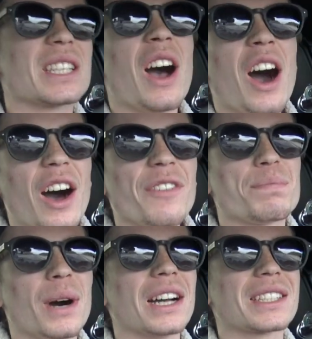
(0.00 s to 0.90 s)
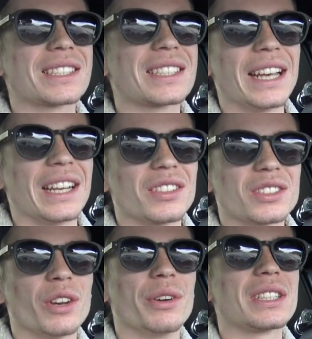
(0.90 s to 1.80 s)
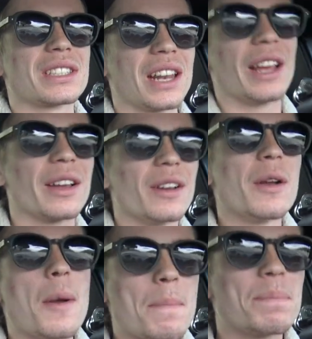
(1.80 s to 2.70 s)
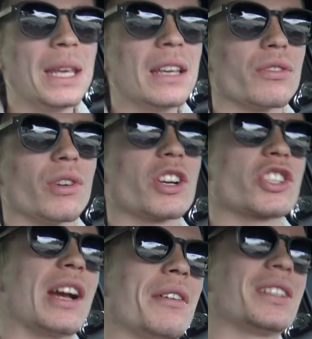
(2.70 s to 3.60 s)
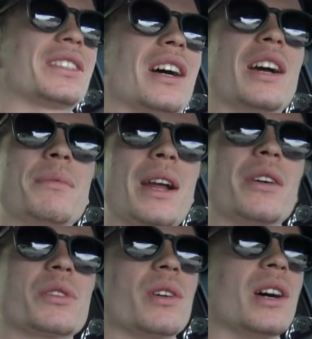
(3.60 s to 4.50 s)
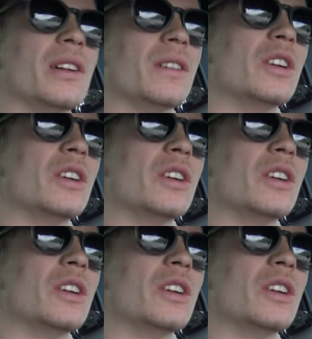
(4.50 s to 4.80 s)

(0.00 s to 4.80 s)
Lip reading: 6:30, so it's like peak rush hour time now as well.